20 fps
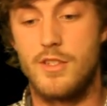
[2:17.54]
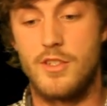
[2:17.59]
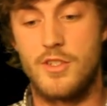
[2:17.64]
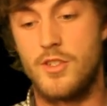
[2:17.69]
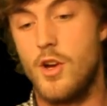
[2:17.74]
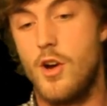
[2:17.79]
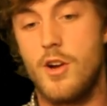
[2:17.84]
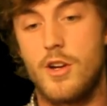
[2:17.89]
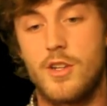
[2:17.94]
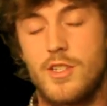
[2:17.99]
the
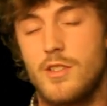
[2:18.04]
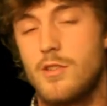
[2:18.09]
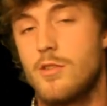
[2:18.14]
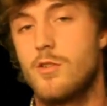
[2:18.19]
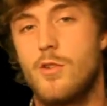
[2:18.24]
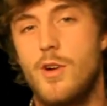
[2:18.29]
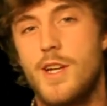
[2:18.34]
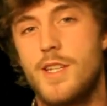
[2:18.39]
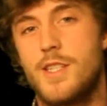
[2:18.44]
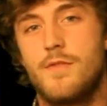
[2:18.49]
socks are
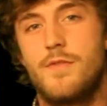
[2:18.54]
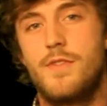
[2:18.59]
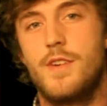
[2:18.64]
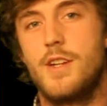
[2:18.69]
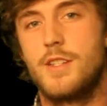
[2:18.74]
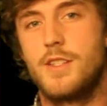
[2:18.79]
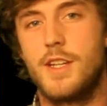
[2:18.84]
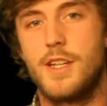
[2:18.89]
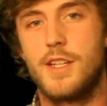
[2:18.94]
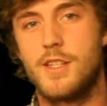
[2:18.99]
always the
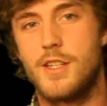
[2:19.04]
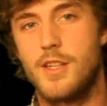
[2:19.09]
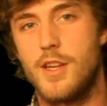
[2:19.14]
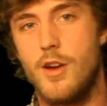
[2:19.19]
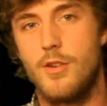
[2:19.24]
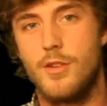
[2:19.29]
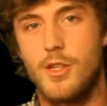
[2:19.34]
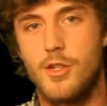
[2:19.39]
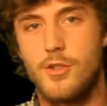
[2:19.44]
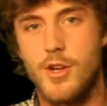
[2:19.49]
first thing to
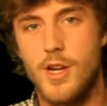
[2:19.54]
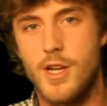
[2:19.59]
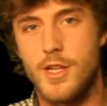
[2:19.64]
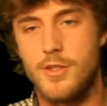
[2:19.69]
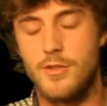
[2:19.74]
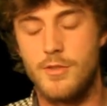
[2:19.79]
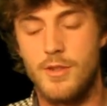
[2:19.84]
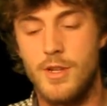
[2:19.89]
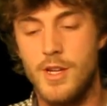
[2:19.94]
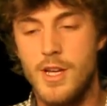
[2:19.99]
go on the
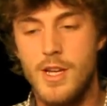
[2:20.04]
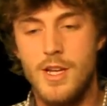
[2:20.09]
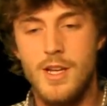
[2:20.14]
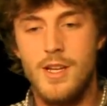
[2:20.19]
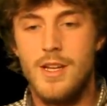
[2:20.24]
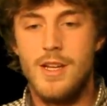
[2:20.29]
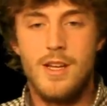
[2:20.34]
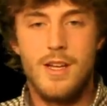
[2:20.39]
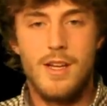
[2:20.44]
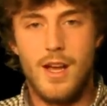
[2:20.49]
Drysuit.
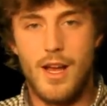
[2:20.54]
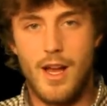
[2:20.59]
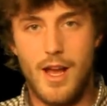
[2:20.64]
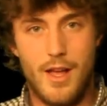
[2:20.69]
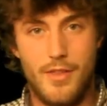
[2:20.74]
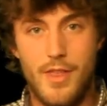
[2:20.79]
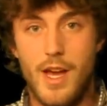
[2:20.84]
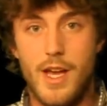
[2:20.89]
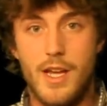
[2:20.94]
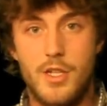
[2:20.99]

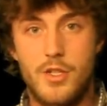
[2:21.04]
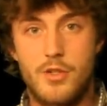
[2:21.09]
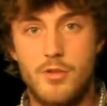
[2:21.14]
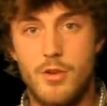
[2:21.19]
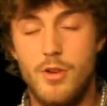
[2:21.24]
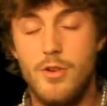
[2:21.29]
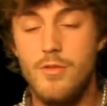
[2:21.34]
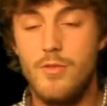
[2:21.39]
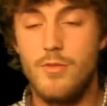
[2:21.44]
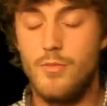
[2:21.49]
That is
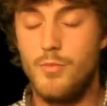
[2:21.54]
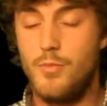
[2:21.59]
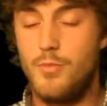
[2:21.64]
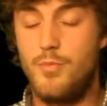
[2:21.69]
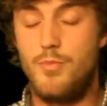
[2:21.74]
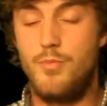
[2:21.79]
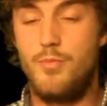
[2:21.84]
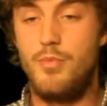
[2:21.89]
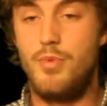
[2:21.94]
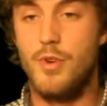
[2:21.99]
true,
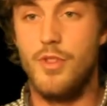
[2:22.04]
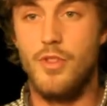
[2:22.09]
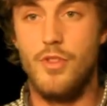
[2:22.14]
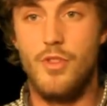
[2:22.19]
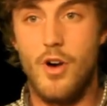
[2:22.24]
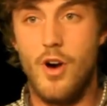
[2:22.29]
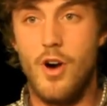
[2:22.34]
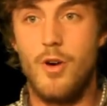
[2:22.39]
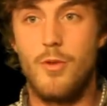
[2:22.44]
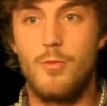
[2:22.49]
but
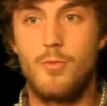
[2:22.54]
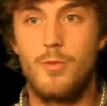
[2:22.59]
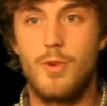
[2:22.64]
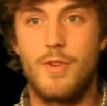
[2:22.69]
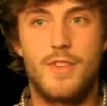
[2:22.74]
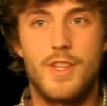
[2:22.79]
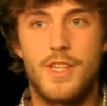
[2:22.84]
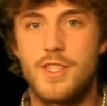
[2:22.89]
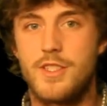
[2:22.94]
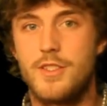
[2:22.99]
not
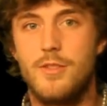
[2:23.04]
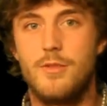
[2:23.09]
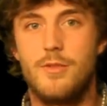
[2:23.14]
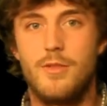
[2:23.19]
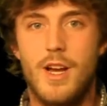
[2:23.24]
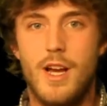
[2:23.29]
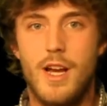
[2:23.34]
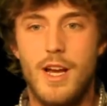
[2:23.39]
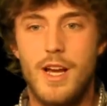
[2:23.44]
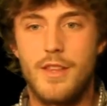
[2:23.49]
with this
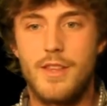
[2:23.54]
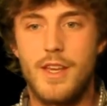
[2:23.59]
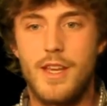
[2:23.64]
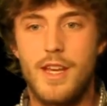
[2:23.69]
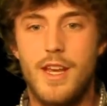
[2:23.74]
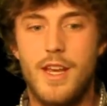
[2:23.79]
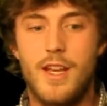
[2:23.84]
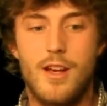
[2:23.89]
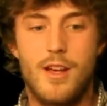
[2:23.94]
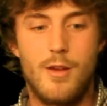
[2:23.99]
suit.
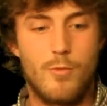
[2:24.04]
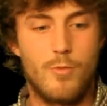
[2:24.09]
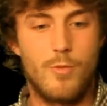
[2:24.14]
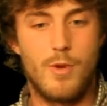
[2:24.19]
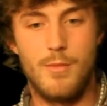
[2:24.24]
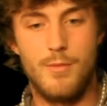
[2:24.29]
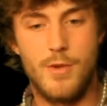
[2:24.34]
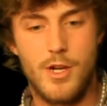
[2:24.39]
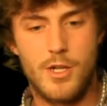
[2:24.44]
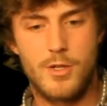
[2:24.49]

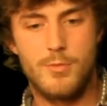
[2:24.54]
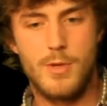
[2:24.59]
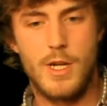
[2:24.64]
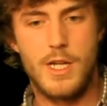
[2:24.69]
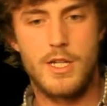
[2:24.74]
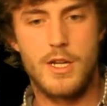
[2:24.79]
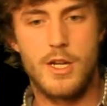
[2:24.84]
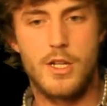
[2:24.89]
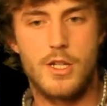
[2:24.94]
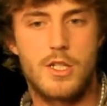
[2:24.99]
Immersion
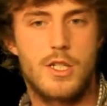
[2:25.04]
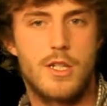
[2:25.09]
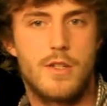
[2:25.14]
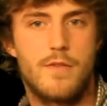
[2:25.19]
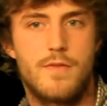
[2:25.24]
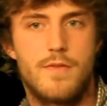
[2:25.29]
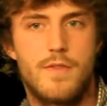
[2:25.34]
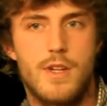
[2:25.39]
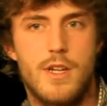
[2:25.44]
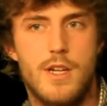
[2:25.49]
Research
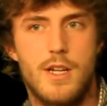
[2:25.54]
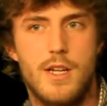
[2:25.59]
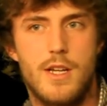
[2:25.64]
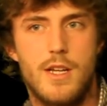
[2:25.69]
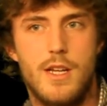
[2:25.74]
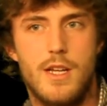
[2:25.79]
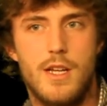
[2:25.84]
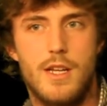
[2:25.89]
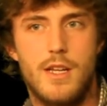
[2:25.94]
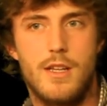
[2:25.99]
have
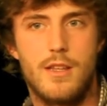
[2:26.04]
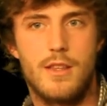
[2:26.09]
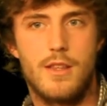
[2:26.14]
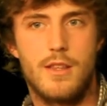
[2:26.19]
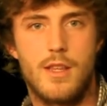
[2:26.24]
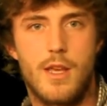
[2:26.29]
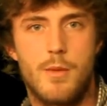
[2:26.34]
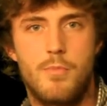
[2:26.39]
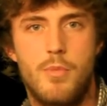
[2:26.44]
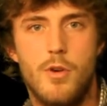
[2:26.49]

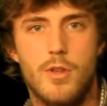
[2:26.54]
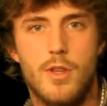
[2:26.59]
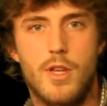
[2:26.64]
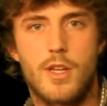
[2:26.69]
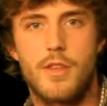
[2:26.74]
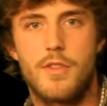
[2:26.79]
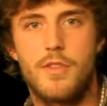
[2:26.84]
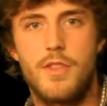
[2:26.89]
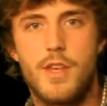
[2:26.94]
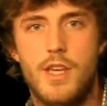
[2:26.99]
they put
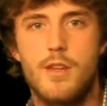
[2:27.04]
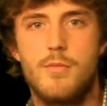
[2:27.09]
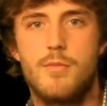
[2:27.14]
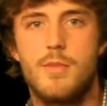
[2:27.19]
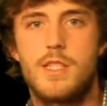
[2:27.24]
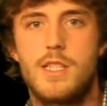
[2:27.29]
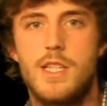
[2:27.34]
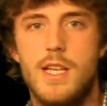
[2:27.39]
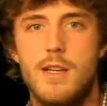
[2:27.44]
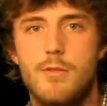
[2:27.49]
like a thicker
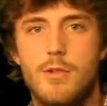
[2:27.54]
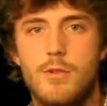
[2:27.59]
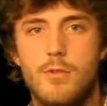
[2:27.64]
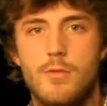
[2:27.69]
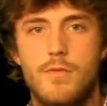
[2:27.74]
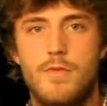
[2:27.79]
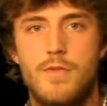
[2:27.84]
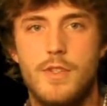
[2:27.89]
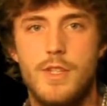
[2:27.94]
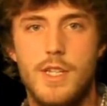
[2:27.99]

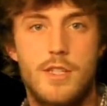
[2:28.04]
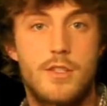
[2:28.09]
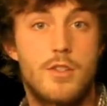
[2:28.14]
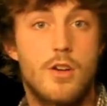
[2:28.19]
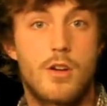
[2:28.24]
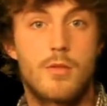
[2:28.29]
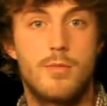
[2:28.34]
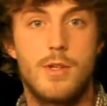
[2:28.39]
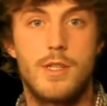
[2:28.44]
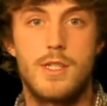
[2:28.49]
material for the
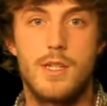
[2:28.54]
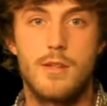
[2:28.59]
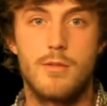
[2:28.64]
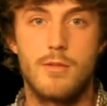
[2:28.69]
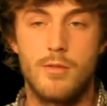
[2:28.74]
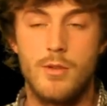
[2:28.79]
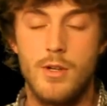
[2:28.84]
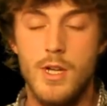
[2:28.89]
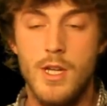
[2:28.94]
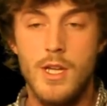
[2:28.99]
sock
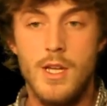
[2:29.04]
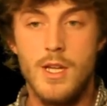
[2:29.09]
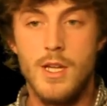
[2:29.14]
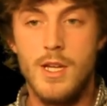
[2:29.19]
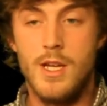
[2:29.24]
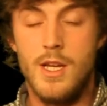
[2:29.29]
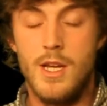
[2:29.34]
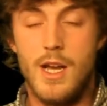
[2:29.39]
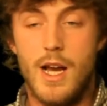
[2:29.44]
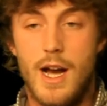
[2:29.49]
material,
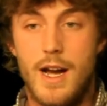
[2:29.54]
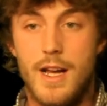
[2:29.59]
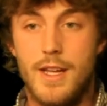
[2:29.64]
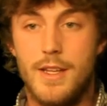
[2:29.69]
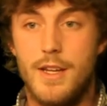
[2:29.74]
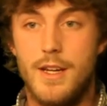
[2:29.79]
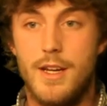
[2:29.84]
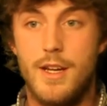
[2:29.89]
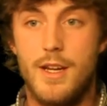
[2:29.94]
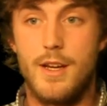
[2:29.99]

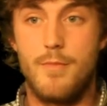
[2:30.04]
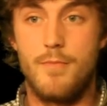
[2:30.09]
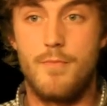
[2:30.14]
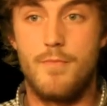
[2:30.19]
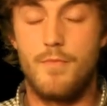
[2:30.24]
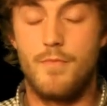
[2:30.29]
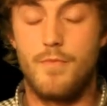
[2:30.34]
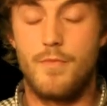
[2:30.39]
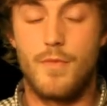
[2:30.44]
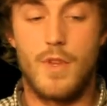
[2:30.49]

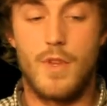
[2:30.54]
and